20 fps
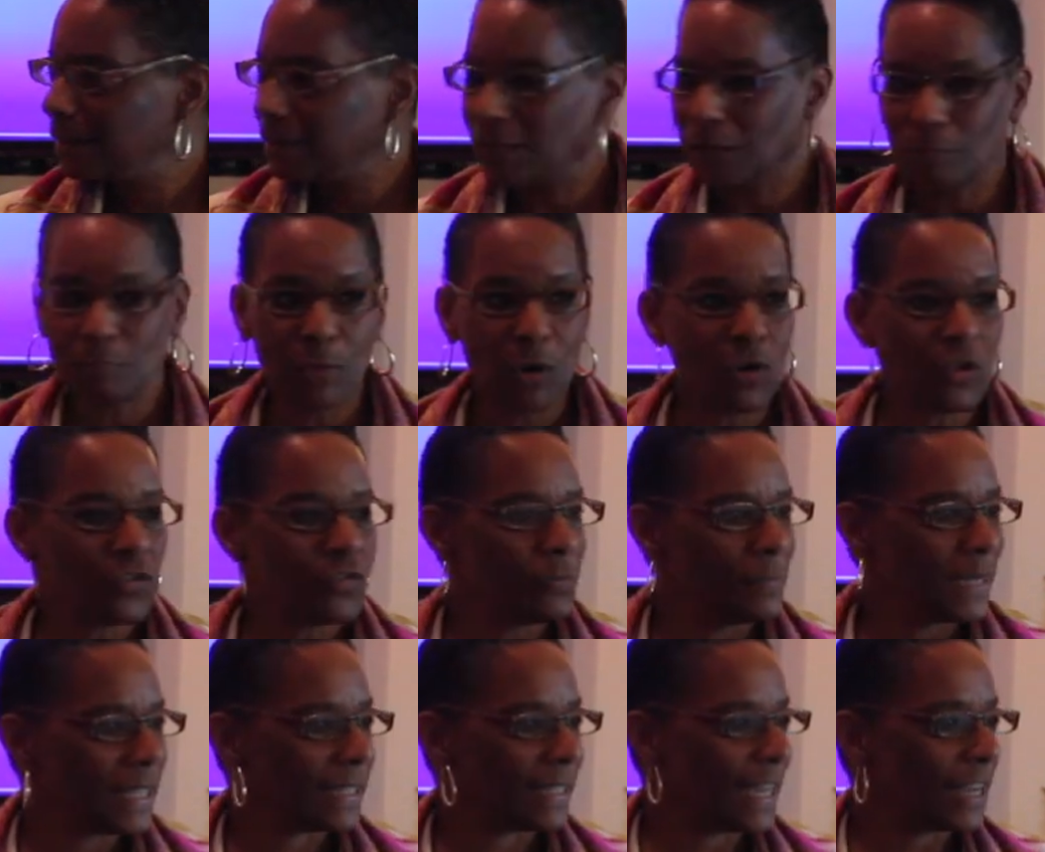the
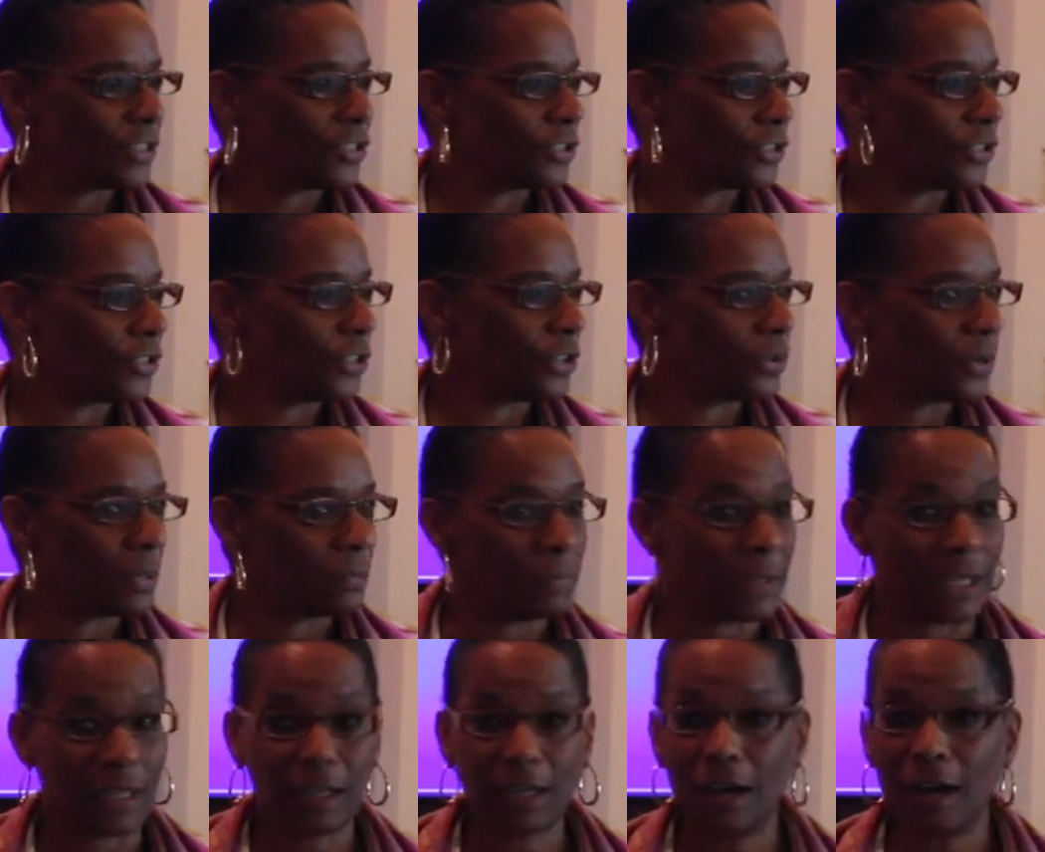movement that you're doing
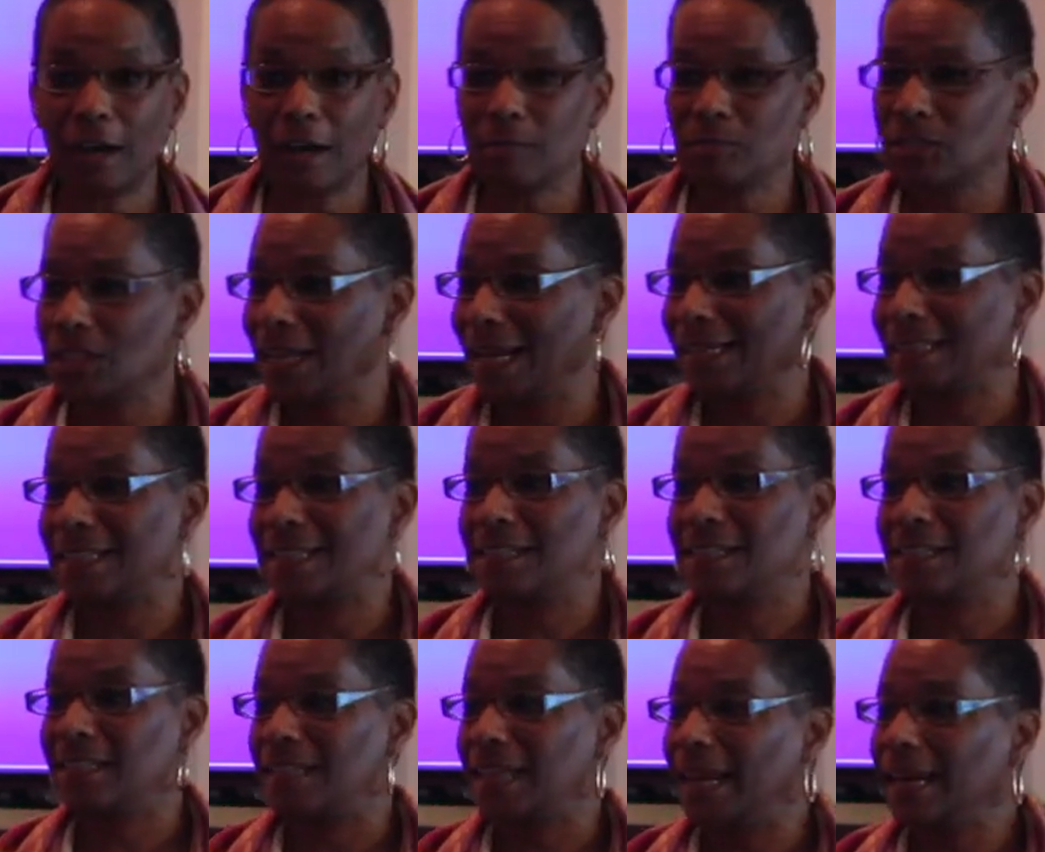becomes like this
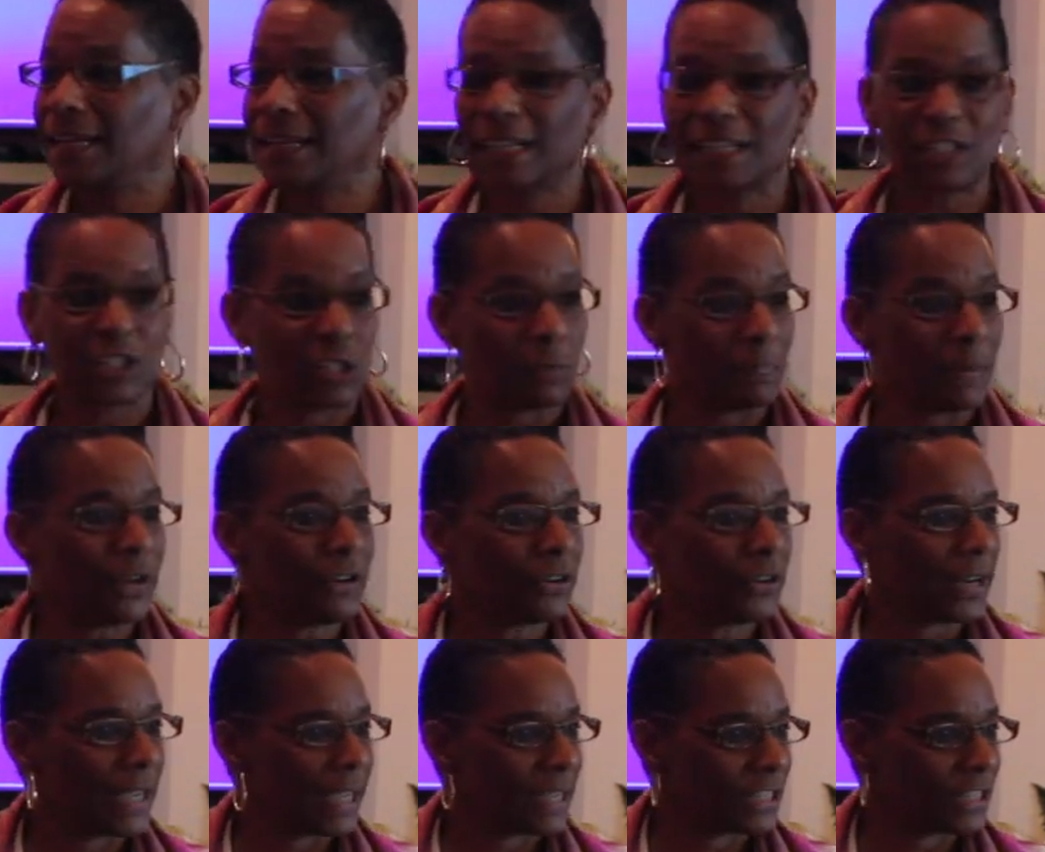Zen
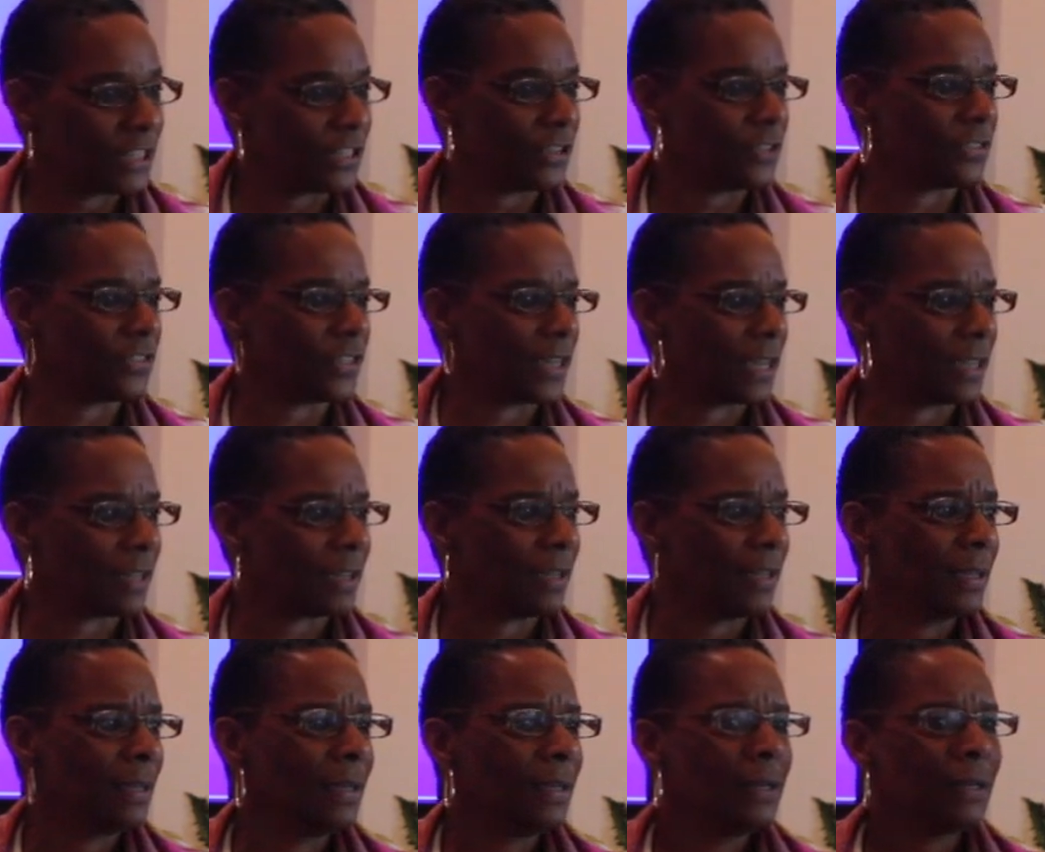experience, and you think,
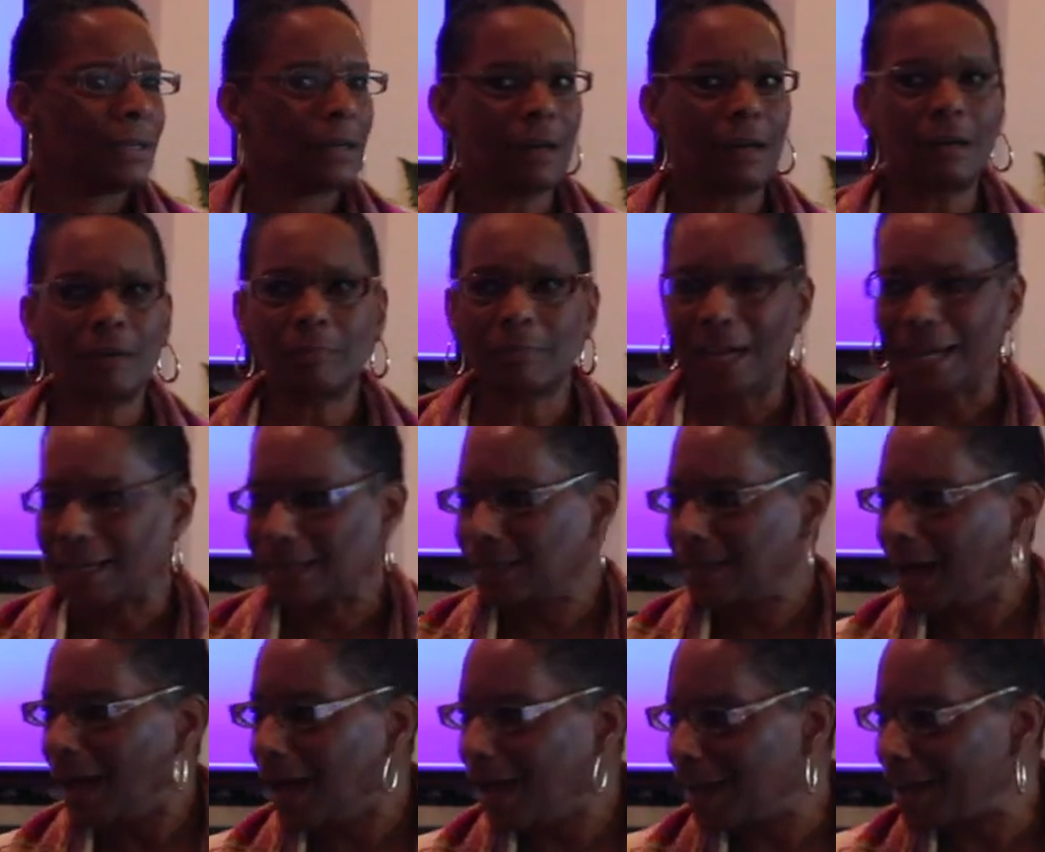oh my
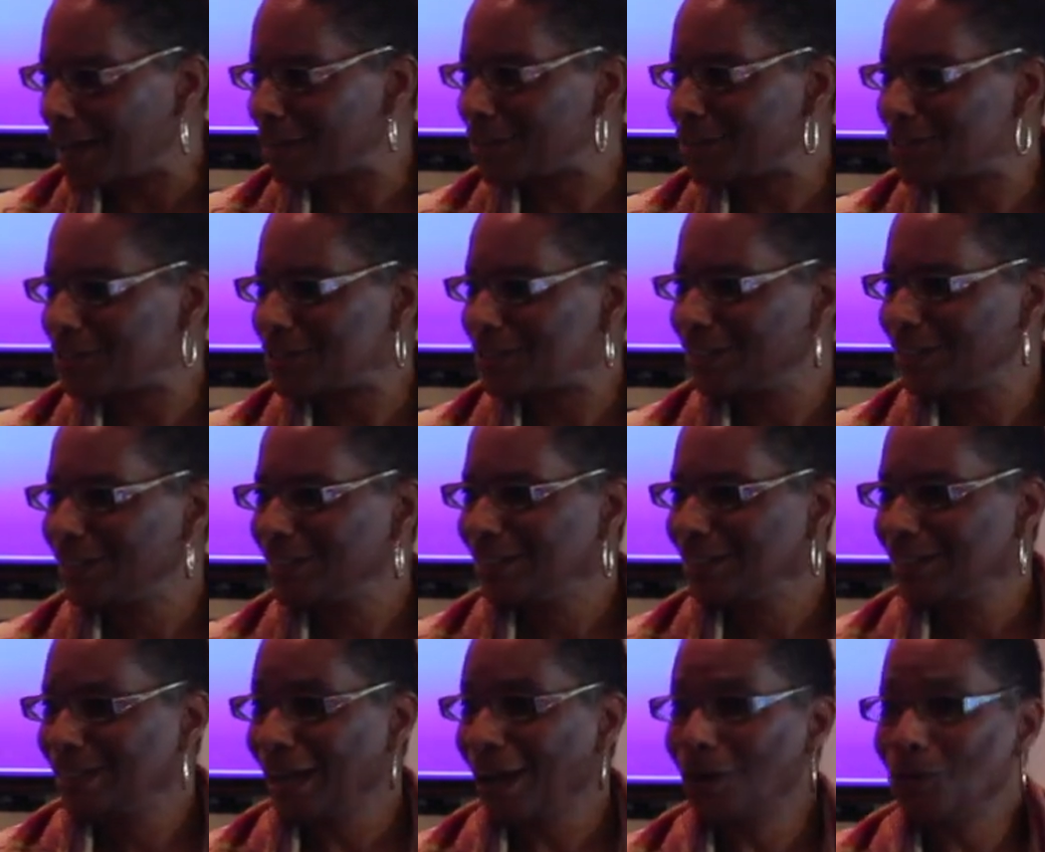gosh,
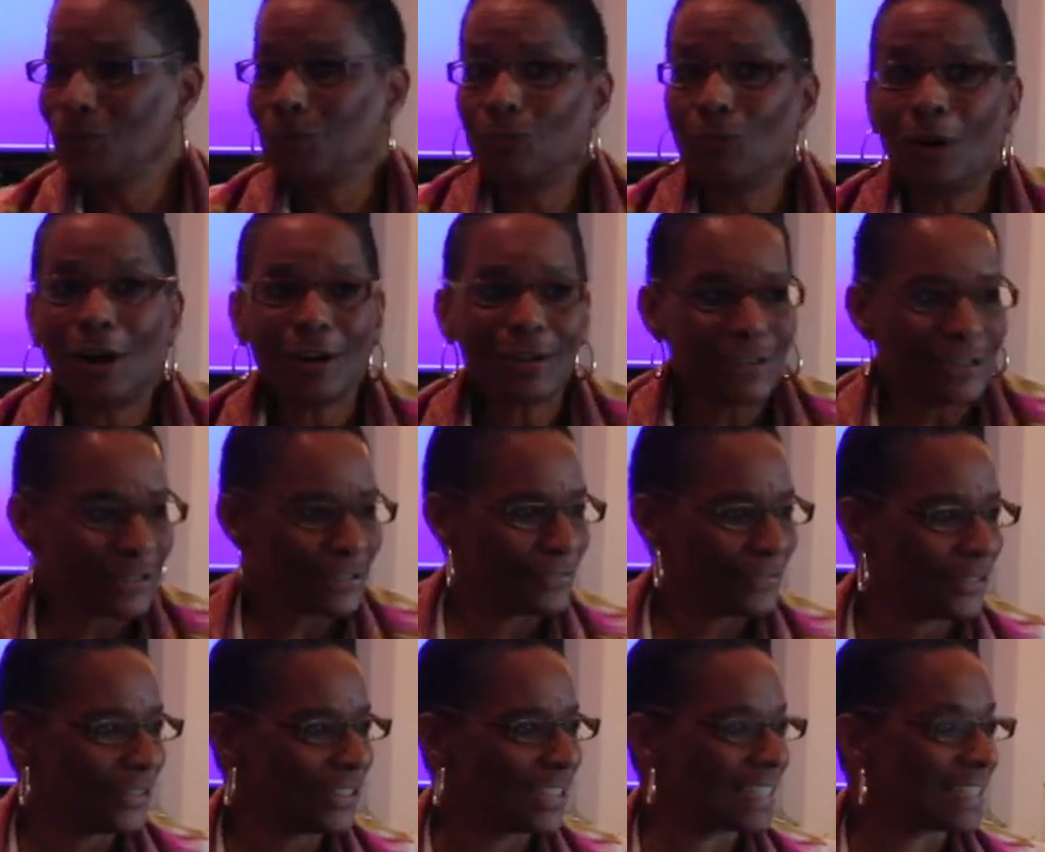how
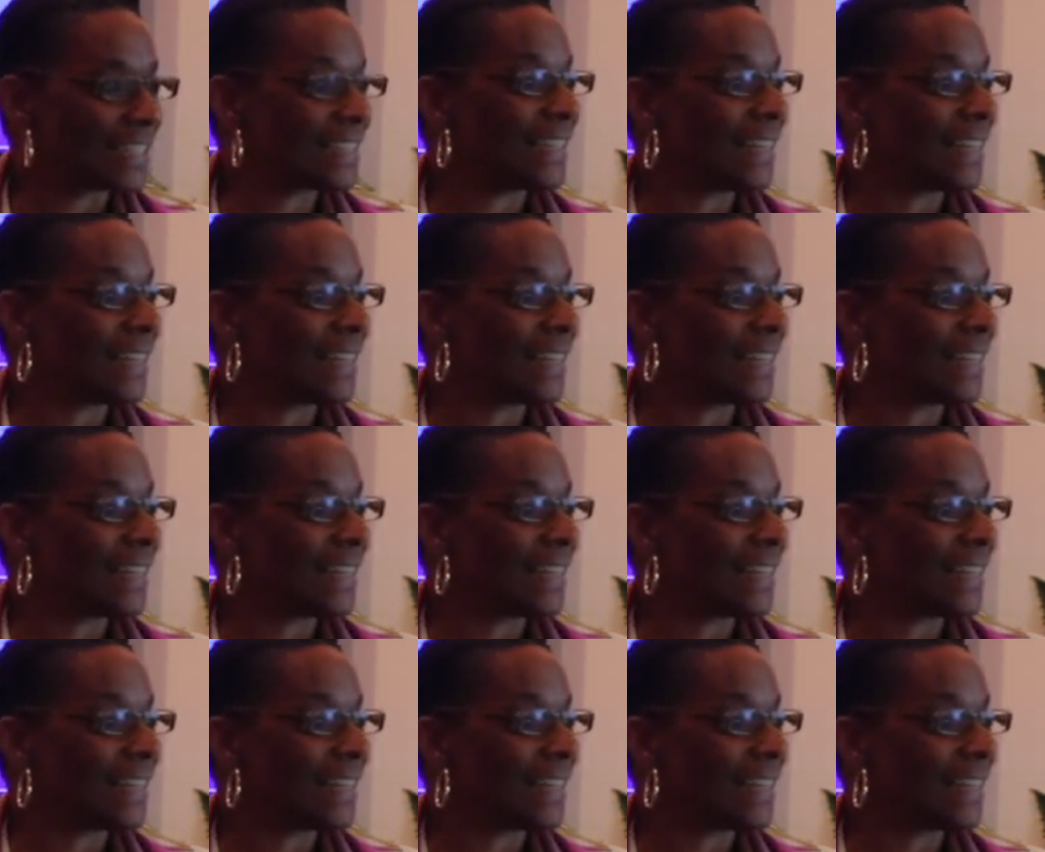wonderful is